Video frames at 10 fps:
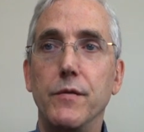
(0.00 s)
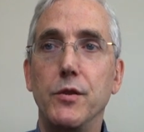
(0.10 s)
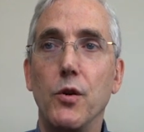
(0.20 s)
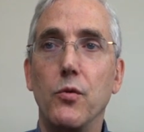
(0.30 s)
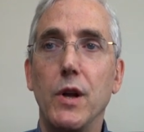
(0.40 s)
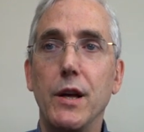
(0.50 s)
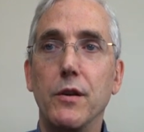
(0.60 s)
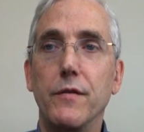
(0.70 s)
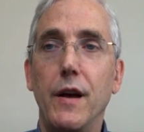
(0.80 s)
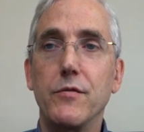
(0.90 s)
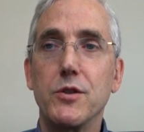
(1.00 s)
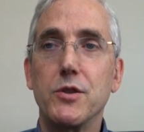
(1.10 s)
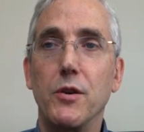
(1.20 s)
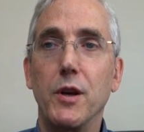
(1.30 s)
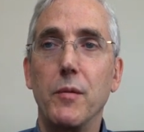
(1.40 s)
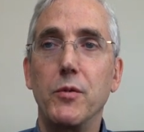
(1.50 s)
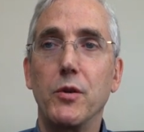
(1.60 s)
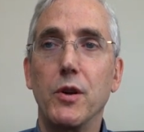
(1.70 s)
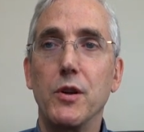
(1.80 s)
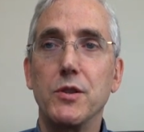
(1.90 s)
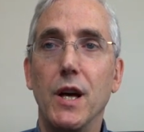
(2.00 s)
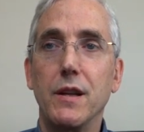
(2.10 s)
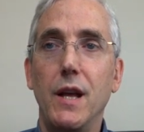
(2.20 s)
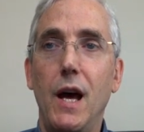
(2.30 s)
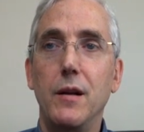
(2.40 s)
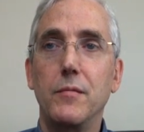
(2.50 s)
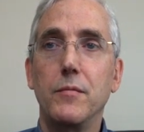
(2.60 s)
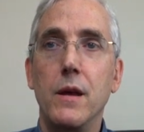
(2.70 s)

if you don't like your favorites showing up, you could uncheck that.